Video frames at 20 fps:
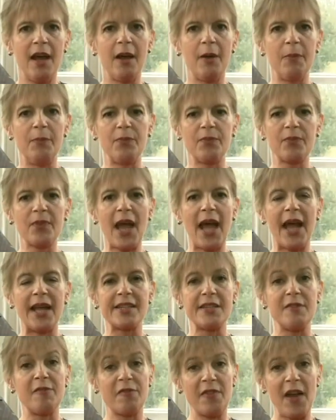Um,
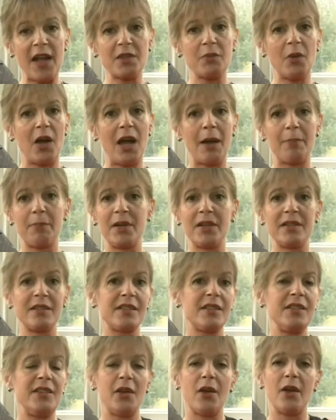and in fact, what
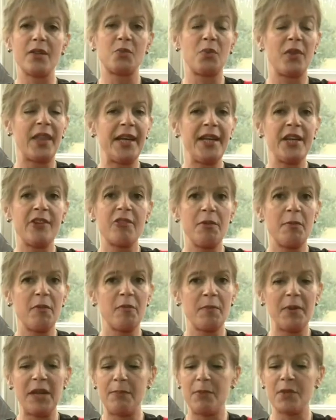happens, you know, as with any group
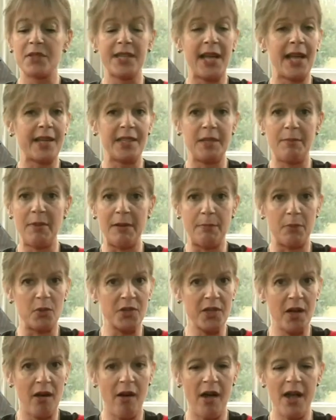of people, sadly,
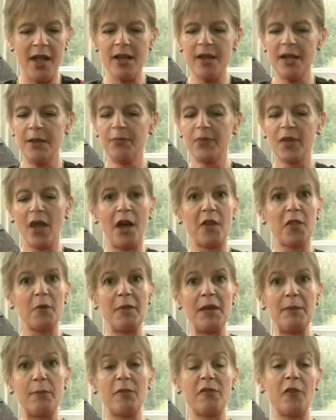people die. Other
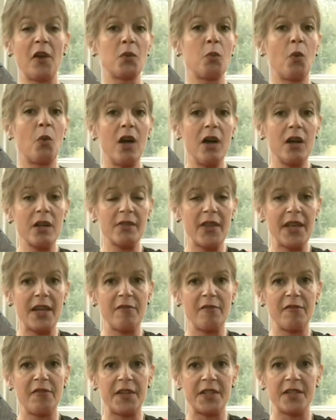people find work they
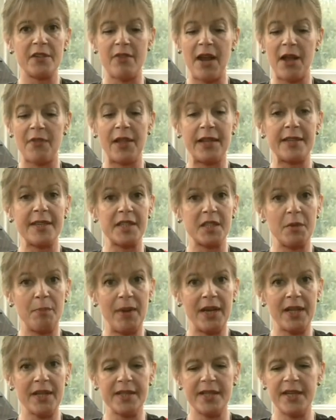can fit around their
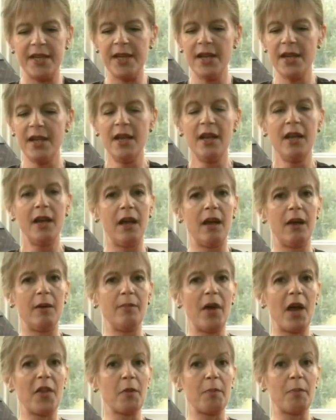disability.
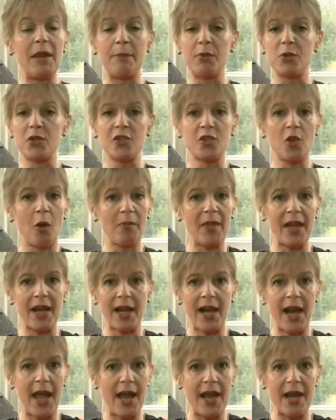Um, other people stop their
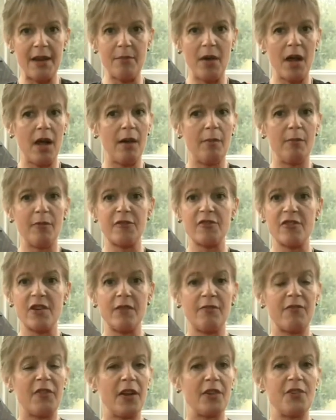claim um,
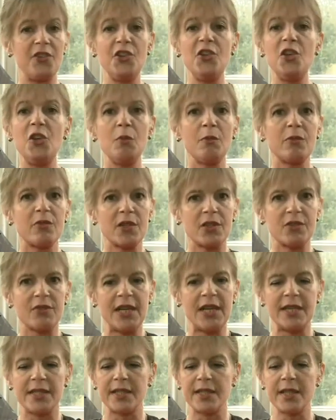for, for numerous
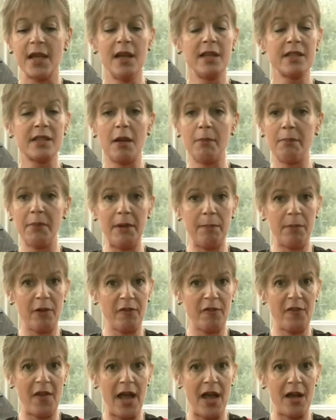reasons. Some people
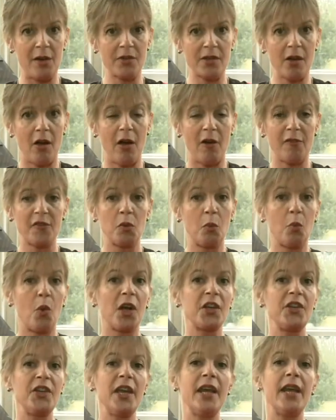have found after
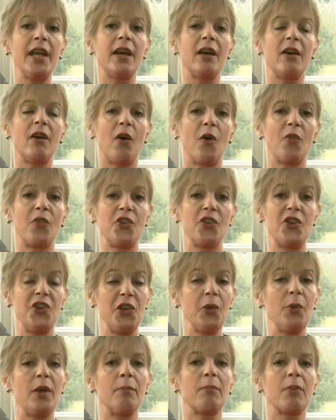one year on the
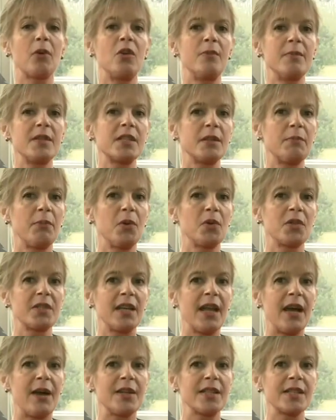new employment support
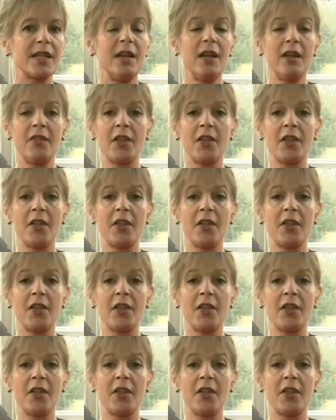allowance,